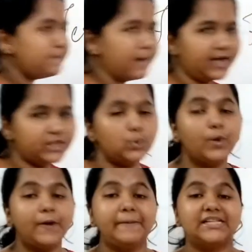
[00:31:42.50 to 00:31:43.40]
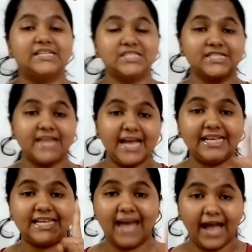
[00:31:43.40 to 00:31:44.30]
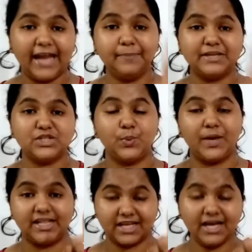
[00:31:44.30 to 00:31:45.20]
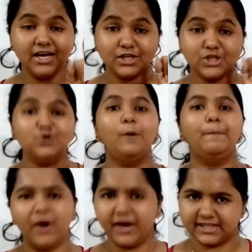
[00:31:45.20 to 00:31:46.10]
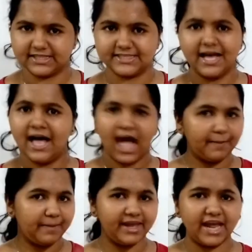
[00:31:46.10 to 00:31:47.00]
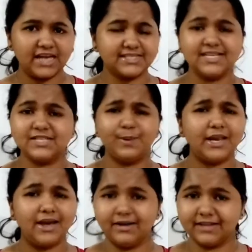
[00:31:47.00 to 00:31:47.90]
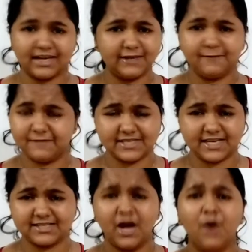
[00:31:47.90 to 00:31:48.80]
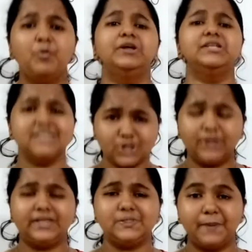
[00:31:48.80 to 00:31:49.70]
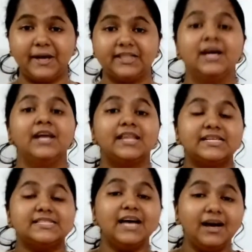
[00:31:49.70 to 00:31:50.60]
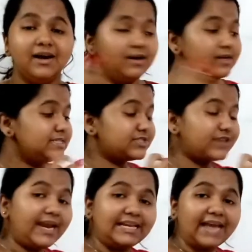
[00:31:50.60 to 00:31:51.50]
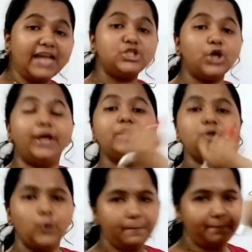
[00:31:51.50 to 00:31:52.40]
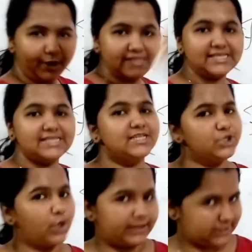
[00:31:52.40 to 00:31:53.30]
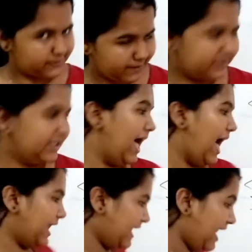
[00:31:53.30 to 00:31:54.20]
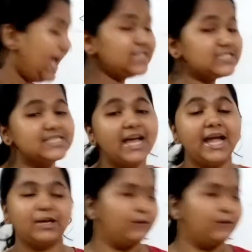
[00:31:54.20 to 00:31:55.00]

path would be the straight line between the 2 points. Am I right? Didn't we learn that in physics? What is the shortest path? That is the straight line joining 2 points is the shortest path. And hence, it will